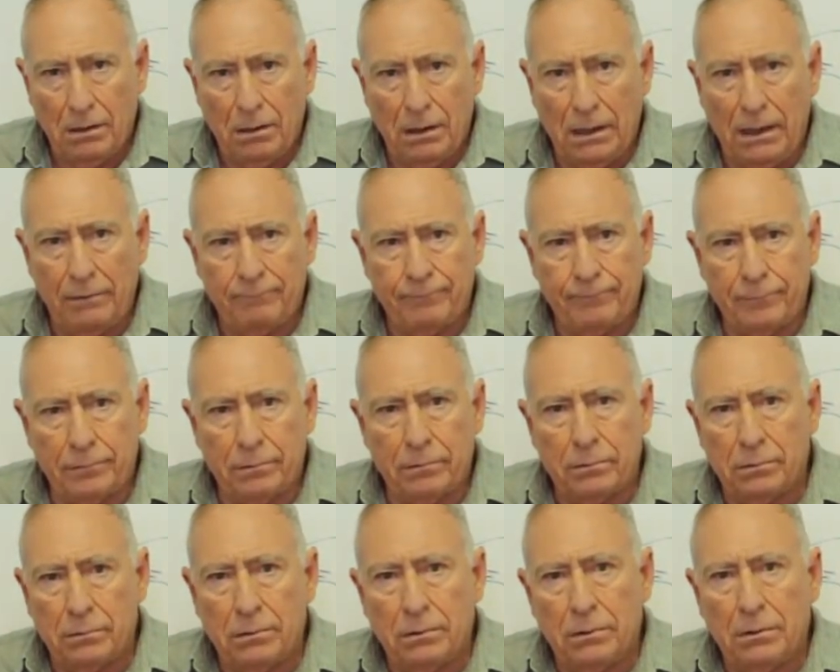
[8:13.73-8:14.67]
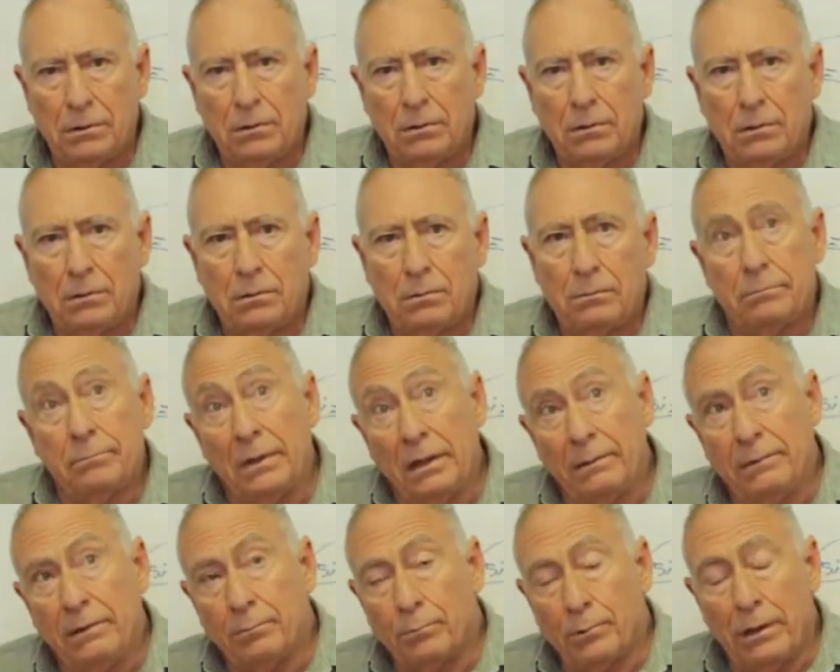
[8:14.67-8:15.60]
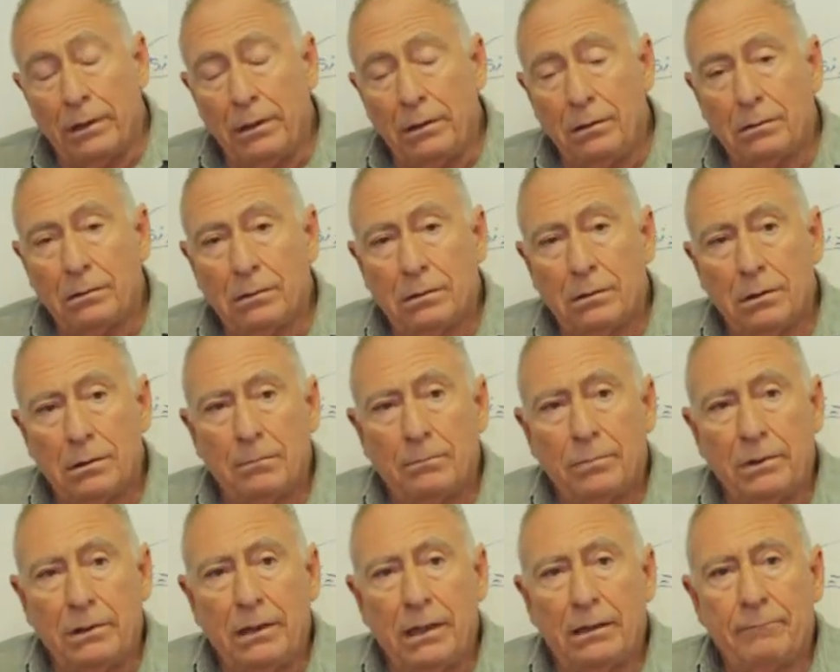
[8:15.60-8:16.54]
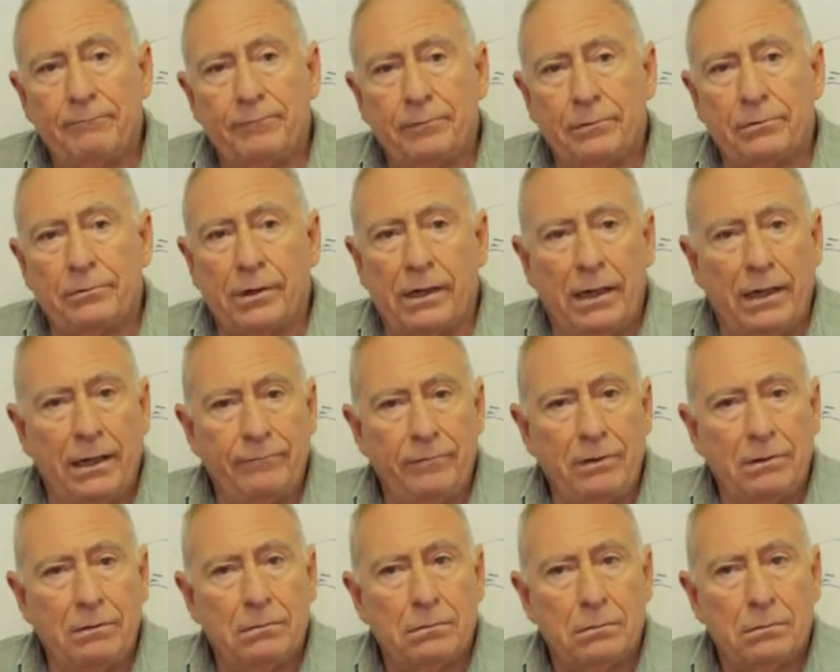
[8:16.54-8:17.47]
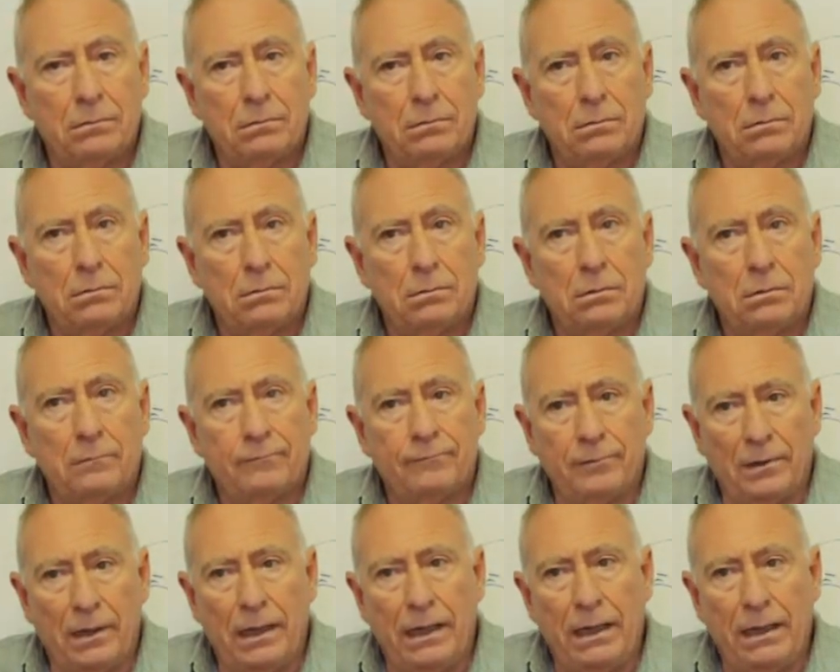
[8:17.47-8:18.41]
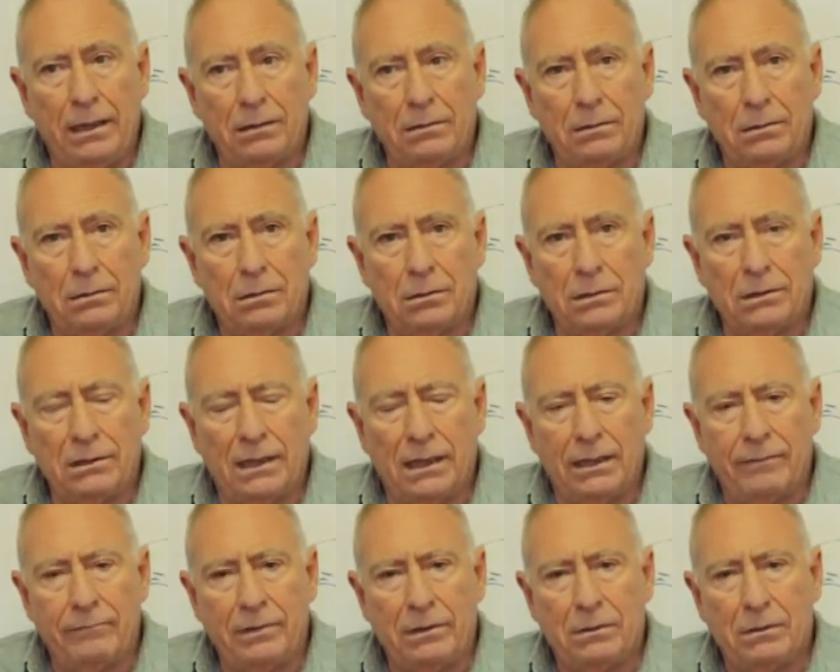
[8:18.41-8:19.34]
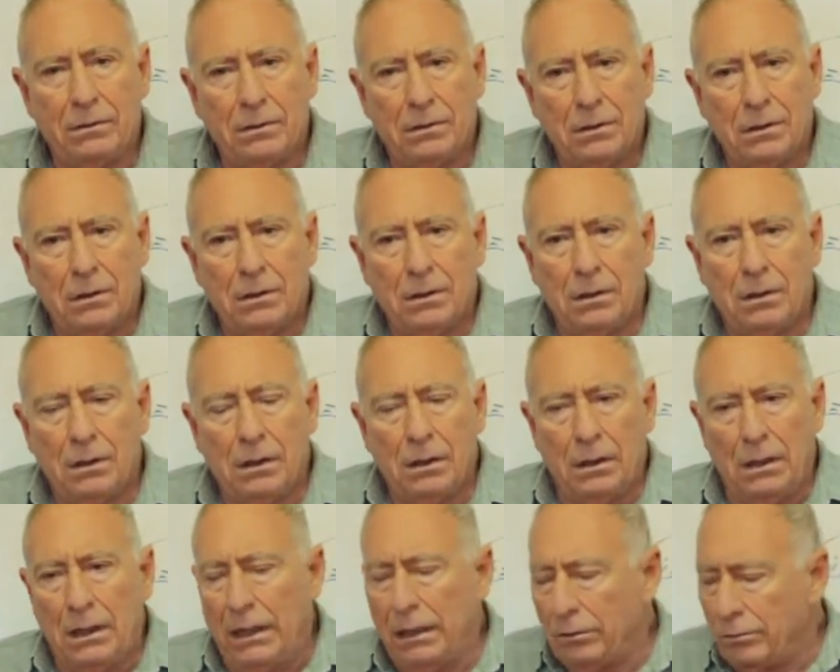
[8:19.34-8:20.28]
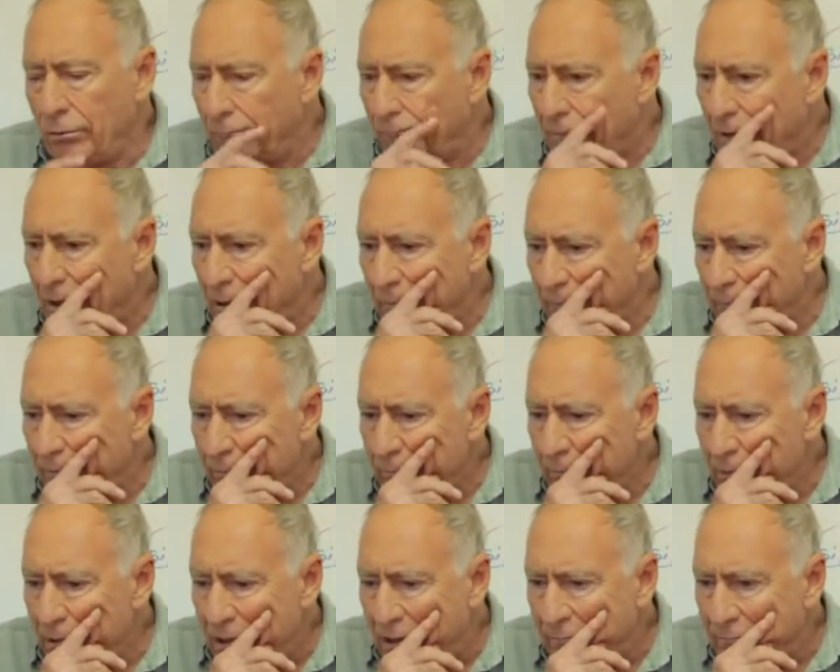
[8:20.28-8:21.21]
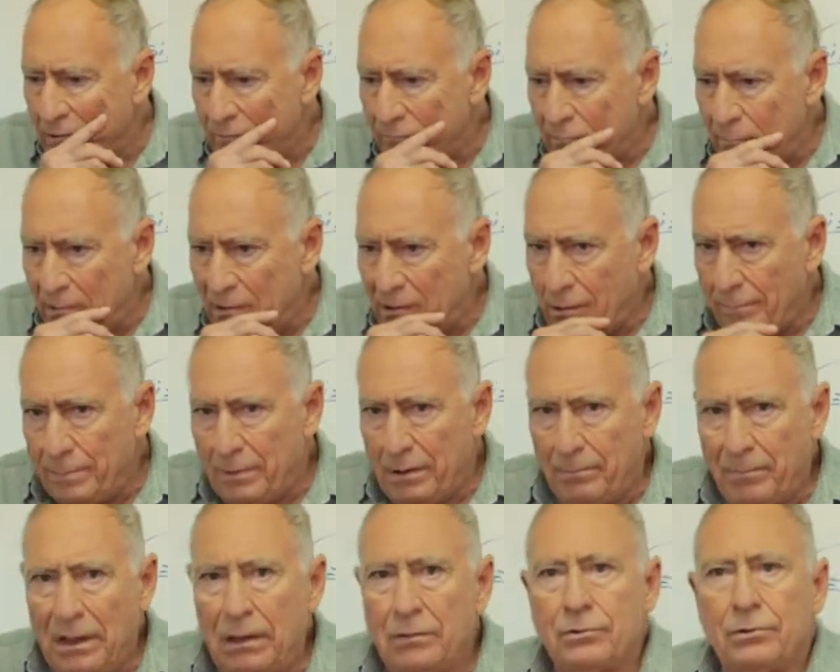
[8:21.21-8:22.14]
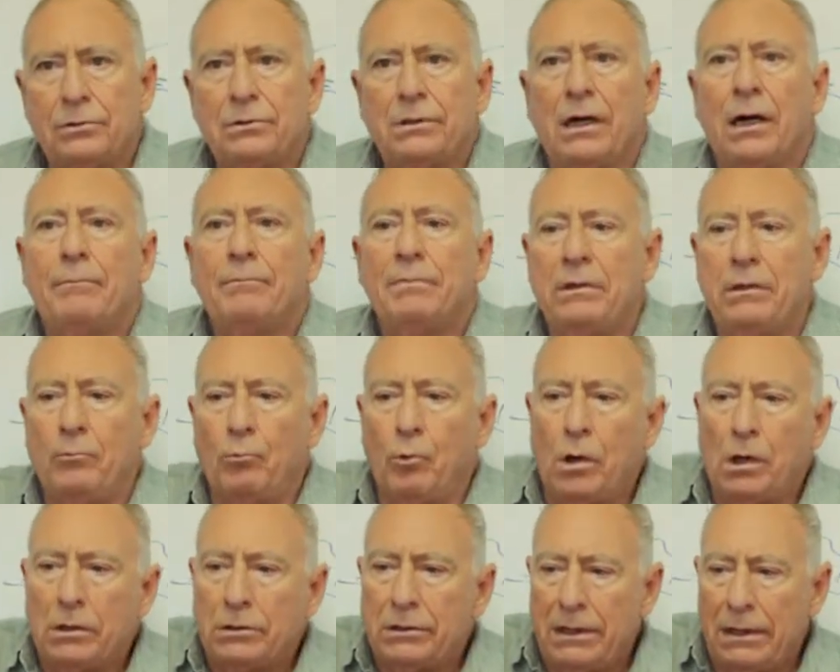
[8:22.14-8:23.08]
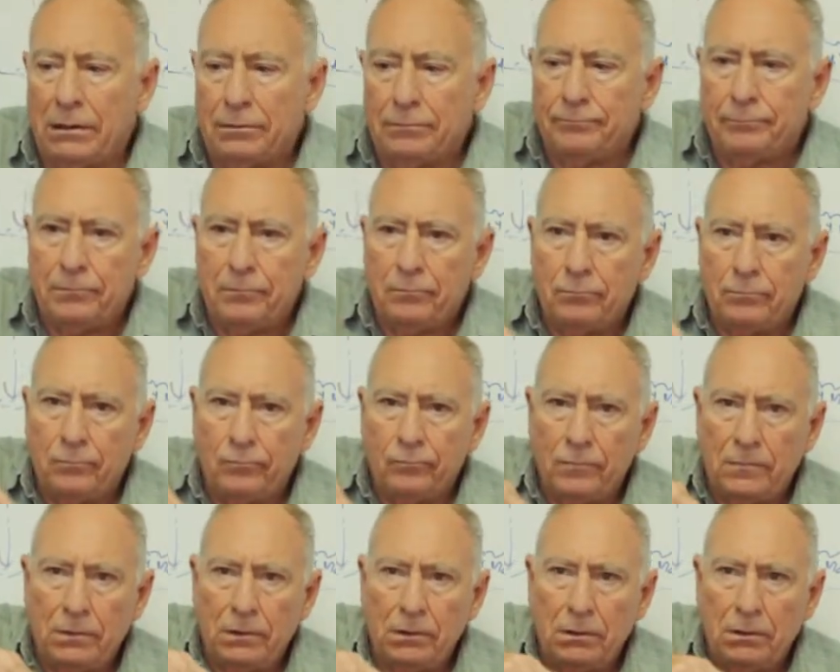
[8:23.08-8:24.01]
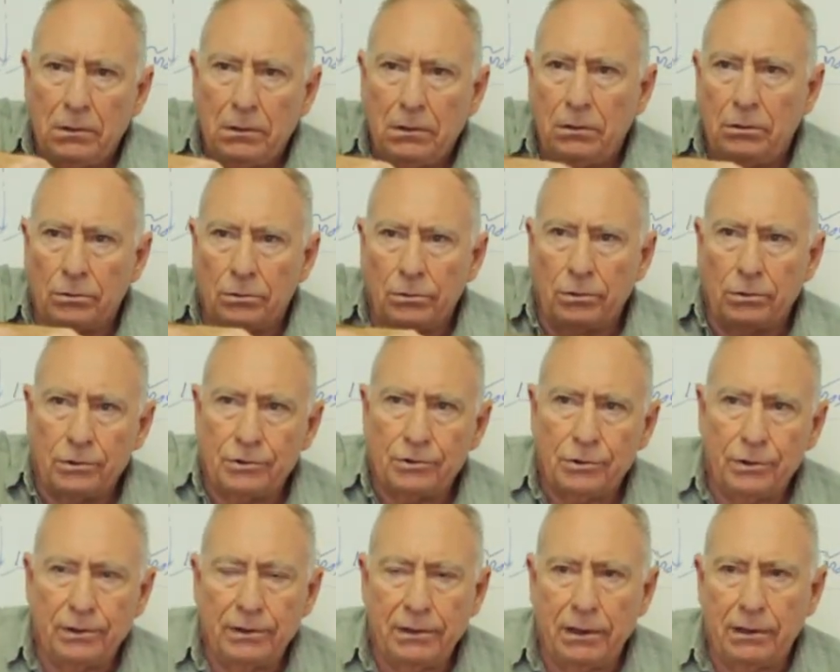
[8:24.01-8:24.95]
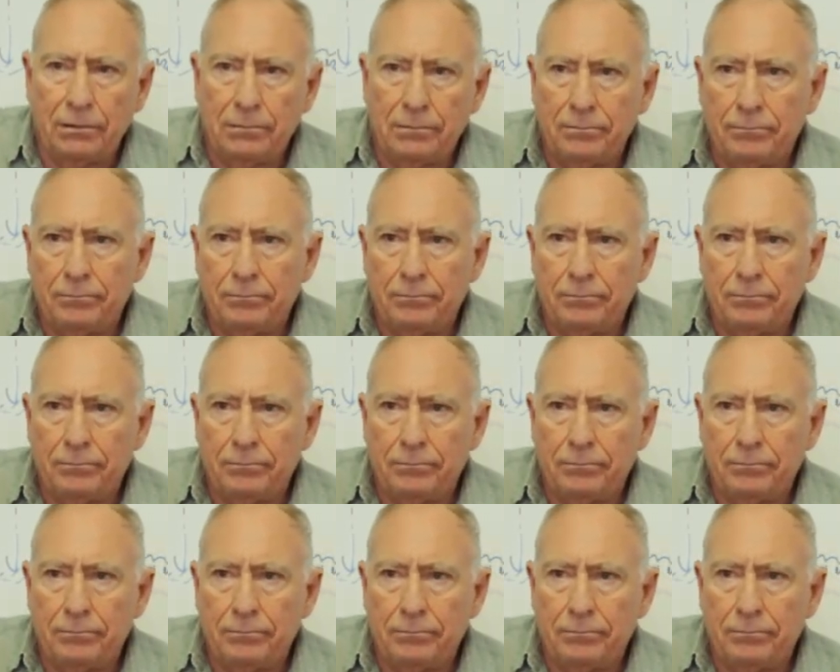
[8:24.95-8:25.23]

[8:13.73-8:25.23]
Not for maybe running, but not for driving, flying, or diving. I don't know if any of you have ever been up on a mountaintop and you walk down, you don't notice a thing.